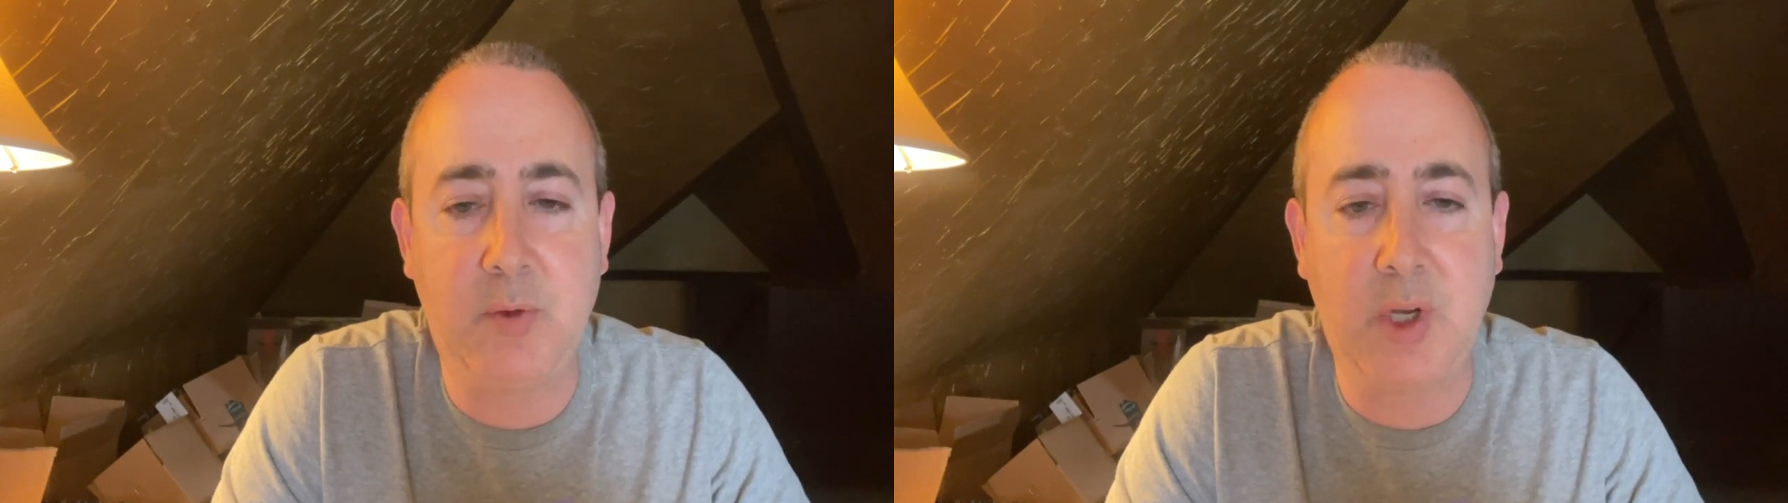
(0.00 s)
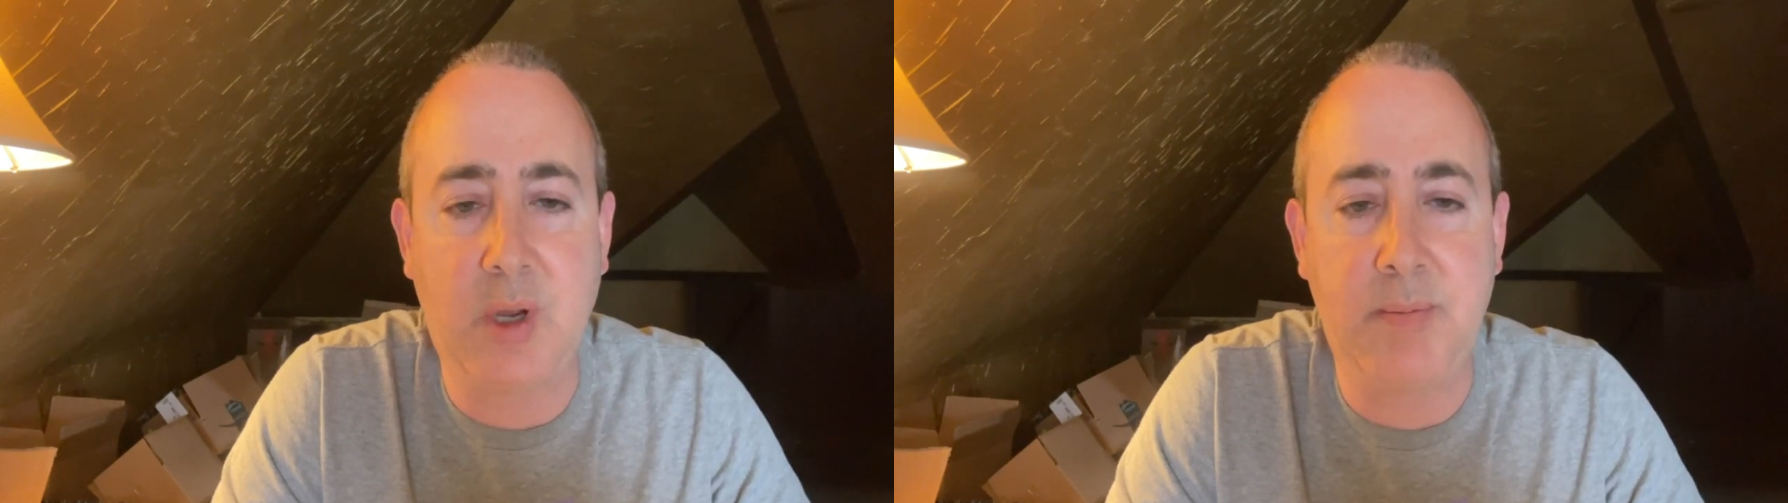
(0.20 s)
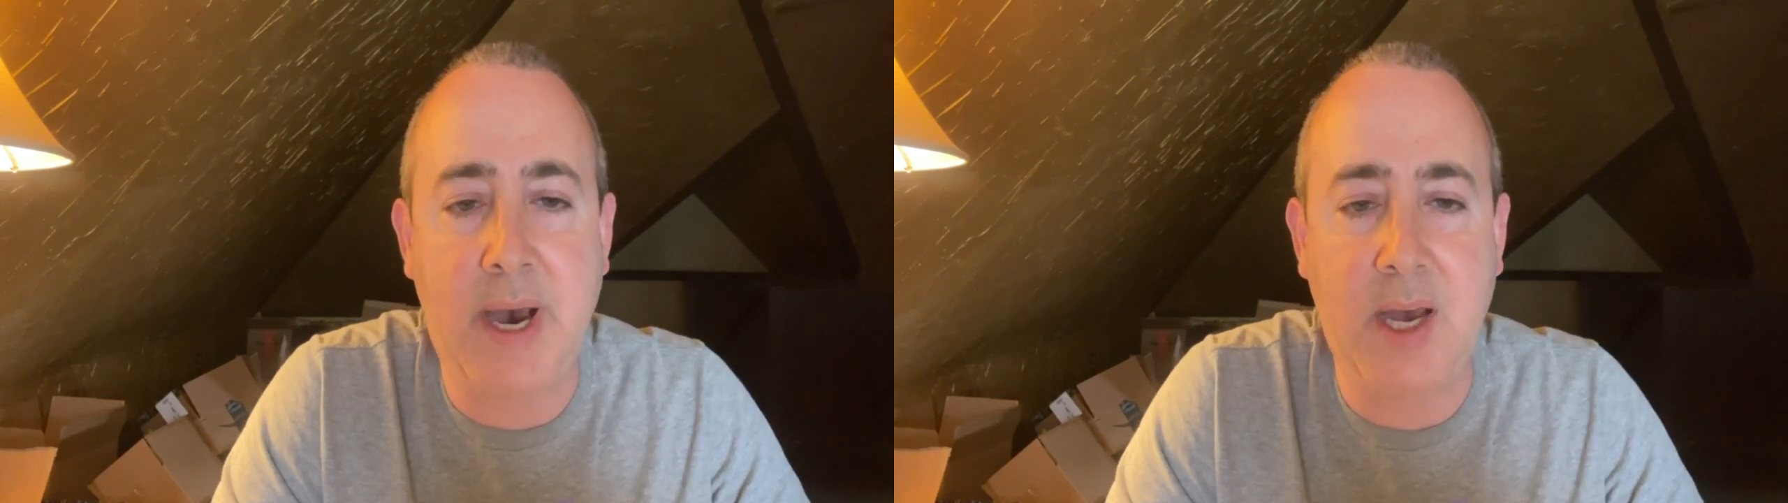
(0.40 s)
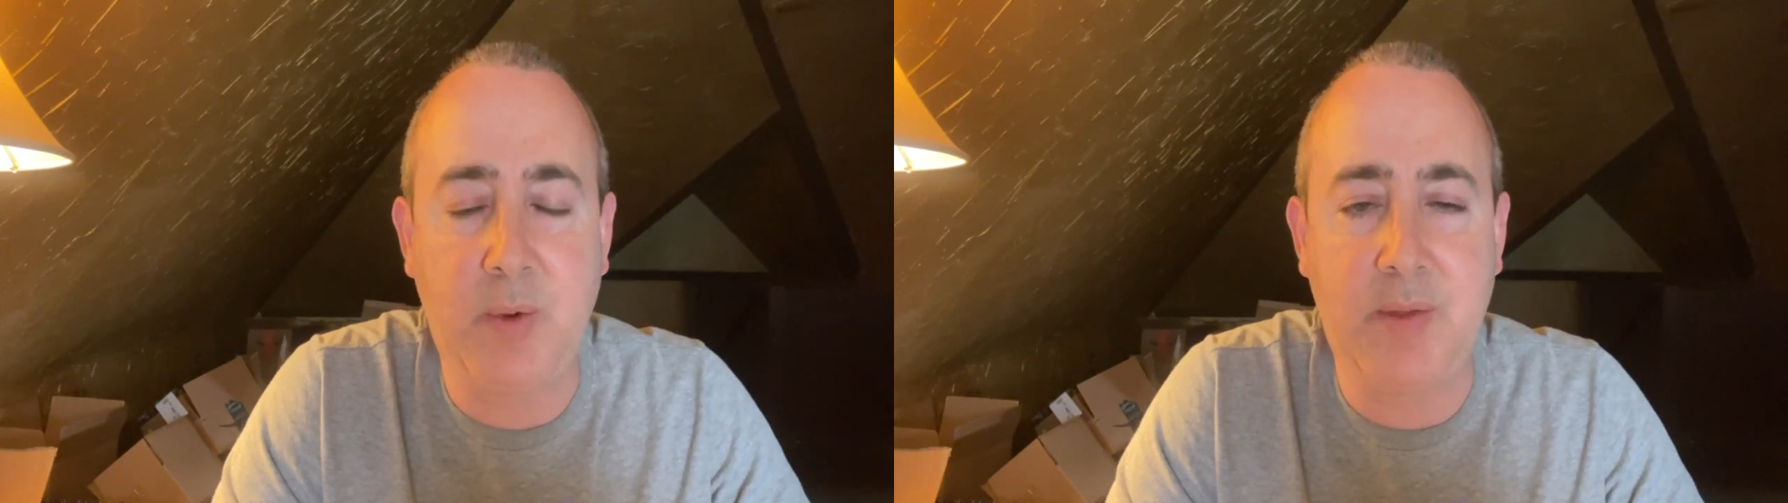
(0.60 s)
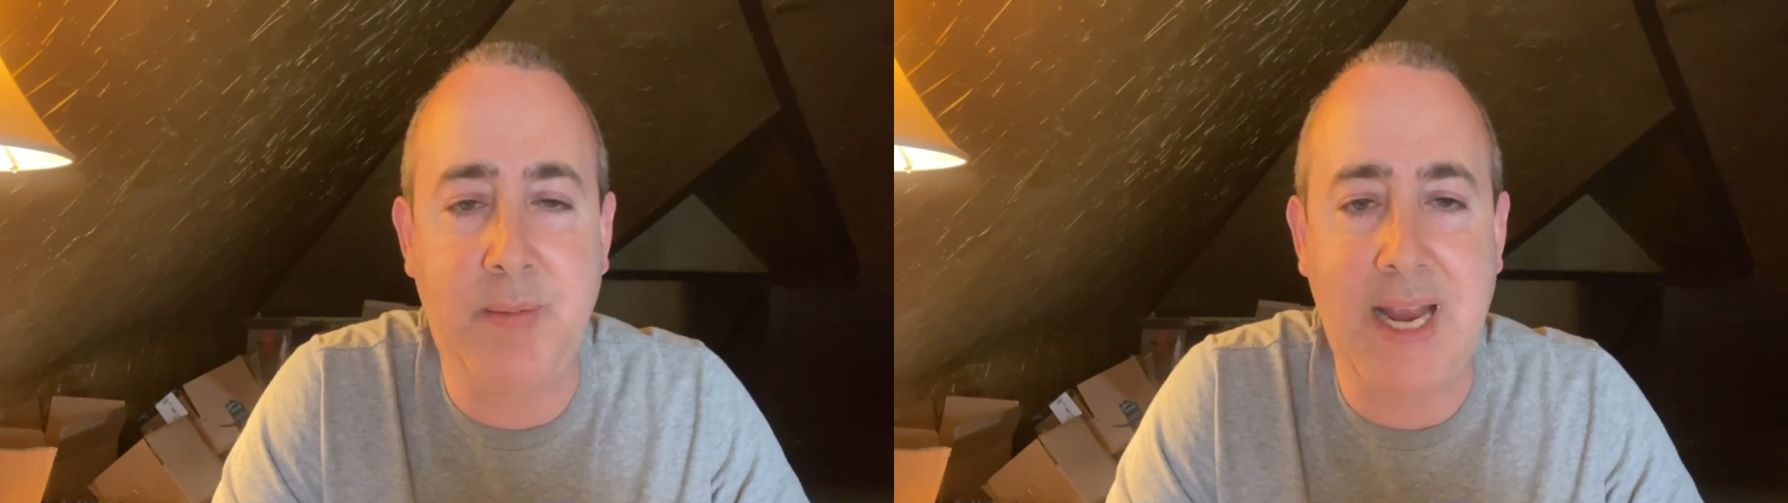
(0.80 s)
look upon
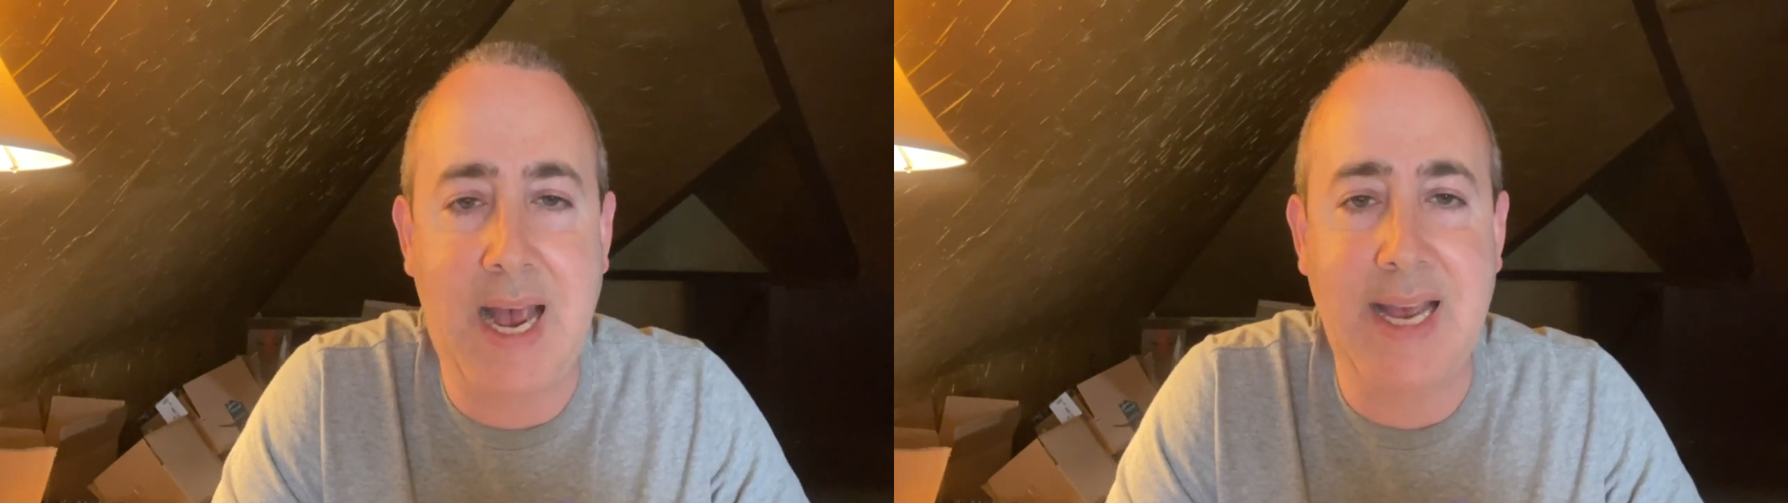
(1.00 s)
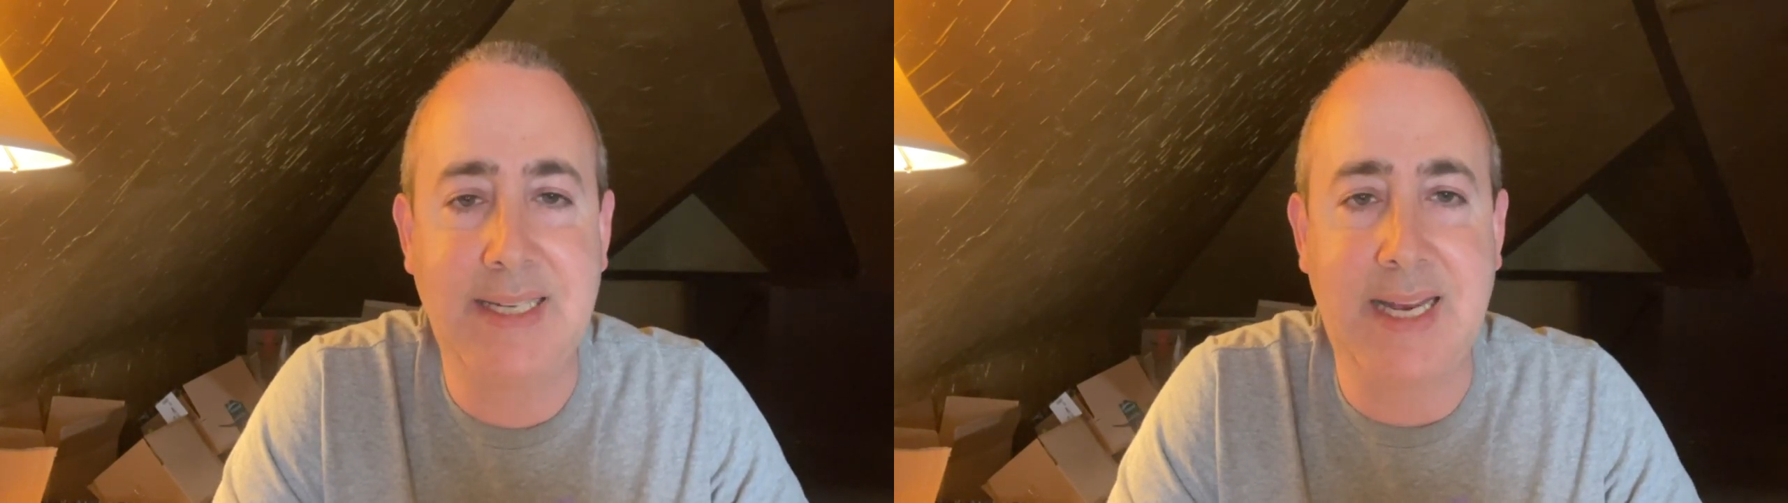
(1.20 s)
with my eyes,